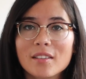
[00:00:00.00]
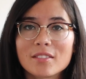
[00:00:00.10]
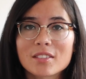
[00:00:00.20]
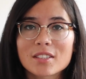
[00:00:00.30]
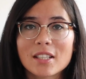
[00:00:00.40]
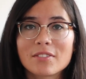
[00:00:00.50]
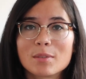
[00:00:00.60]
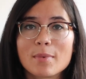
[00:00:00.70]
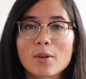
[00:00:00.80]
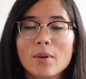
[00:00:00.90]
I just have
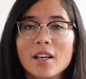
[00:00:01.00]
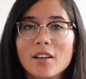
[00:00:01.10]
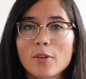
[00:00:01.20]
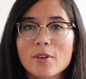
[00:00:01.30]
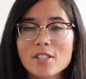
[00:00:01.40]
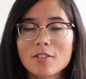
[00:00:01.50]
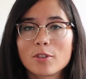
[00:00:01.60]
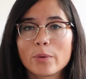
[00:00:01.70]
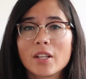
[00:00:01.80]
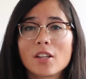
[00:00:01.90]
to be quiet, otherwise I'll
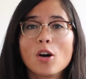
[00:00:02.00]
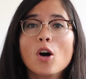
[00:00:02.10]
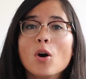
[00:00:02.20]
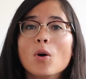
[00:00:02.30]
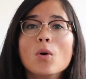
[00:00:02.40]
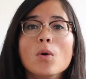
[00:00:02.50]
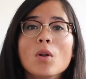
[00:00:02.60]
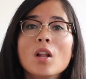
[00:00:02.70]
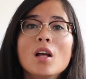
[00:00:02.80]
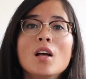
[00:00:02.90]
ruin the
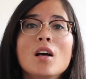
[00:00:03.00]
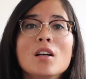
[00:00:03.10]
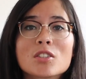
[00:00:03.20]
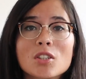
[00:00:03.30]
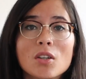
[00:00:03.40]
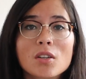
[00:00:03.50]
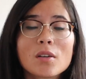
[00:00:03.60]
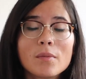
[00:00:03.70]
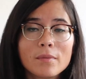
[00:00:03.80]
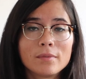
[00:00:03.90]
whole song.